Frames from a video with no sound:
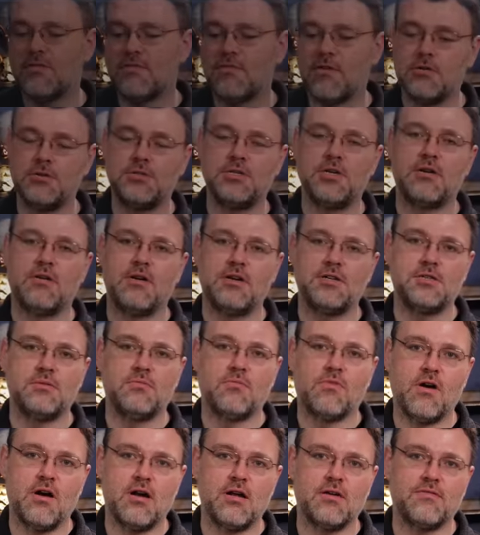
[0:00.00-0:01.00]
a first
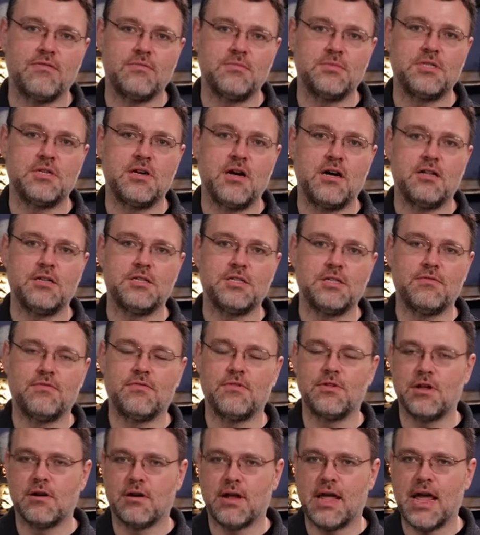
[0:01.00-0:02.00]
generation product from Synology
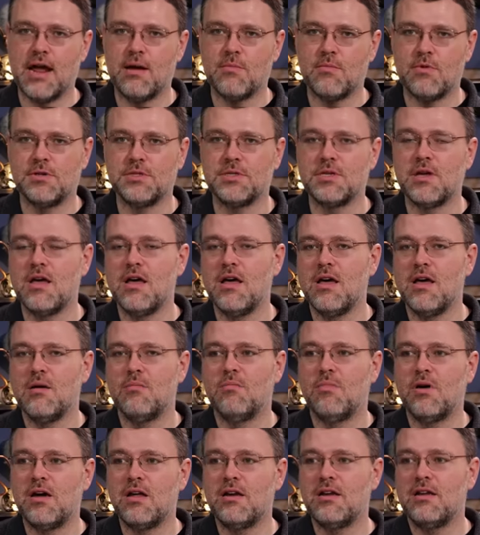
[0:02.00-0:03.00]
for their cameras,
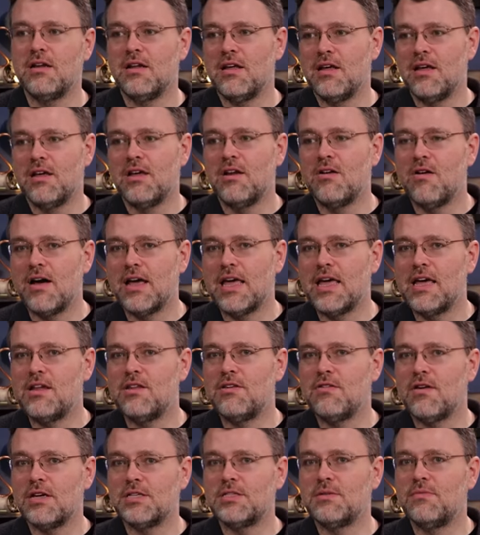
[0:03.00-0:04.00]
but you know, again,
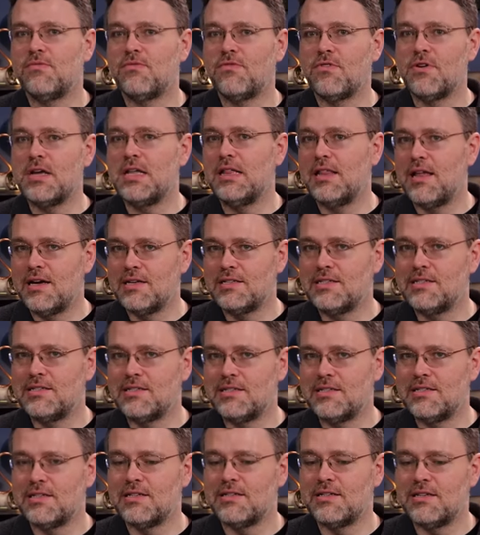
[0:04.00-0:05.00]
you got some free
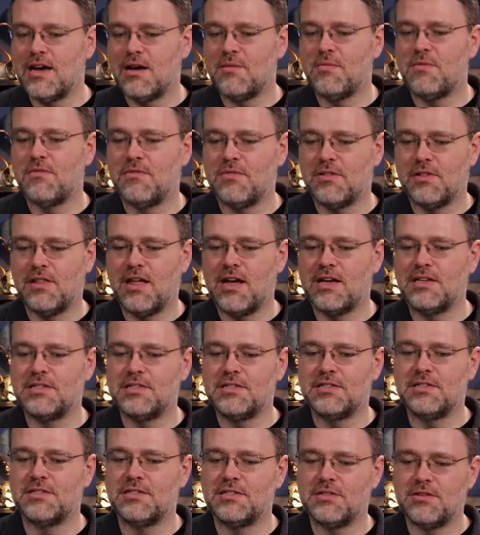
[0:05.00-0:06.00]
licenses on top of the
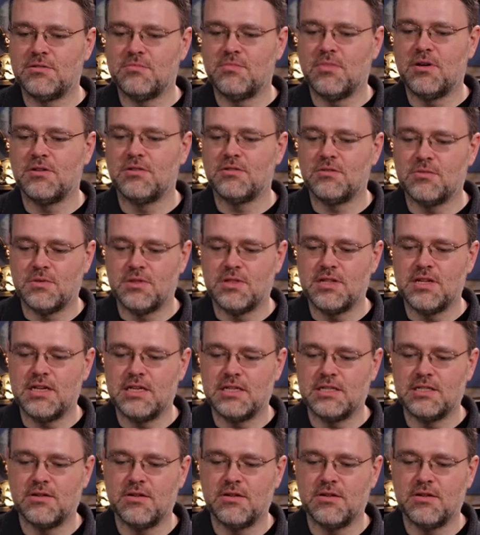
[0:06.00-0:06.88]
licenses that are bundled with these.